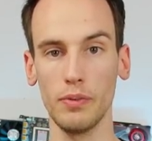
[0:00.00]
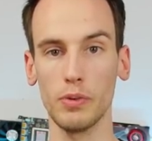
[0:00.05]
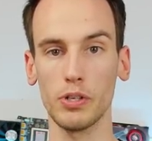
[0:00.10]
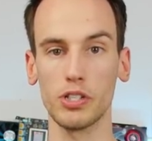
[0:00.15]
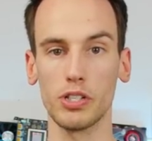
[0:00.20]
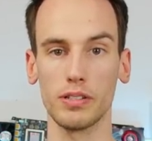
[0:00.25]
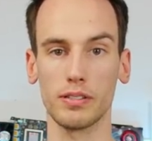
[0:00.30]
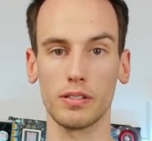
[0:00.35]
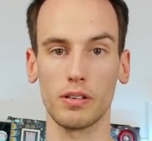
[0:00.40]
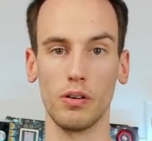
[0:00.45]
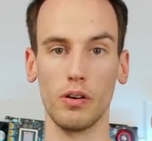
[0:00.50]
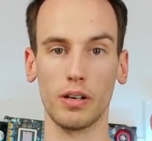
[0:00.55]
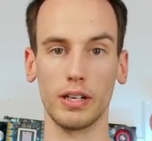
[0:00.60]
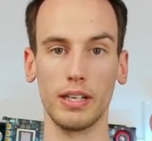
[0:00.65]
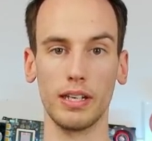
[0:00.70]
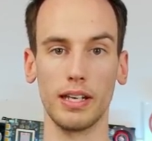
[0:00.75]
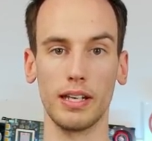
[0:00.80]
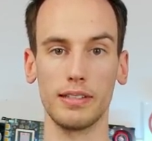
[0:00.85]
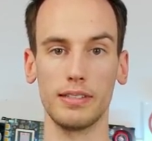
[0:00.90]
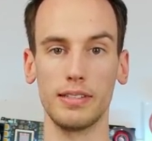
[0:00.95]
which is
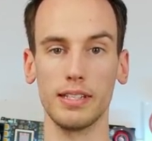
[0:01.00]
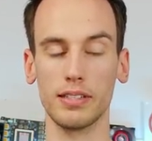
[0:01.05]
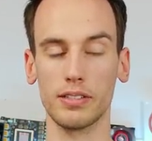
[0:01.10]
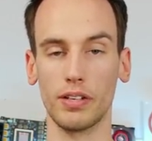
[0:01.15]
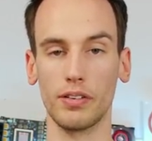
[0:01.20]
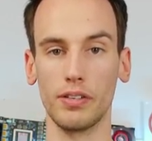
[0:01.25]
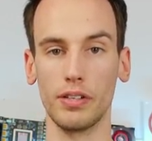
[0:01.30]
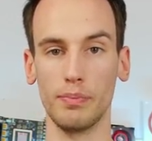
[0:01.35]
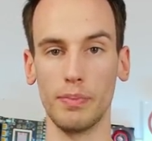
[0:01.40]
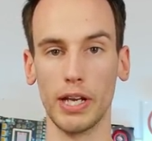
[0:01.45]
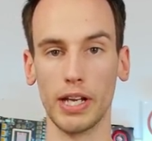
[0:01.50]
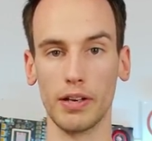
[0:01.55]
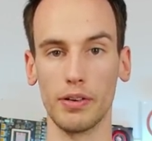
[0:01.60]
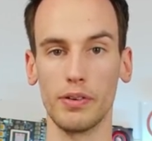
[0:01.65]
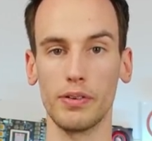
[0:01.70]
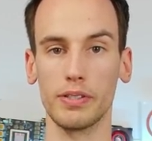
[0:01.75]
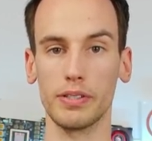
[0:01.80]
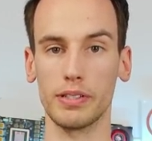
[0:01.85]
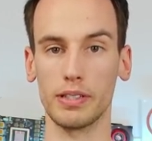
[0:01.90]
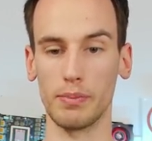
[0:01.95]
clocking at 600
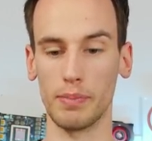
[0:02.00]
megahertz.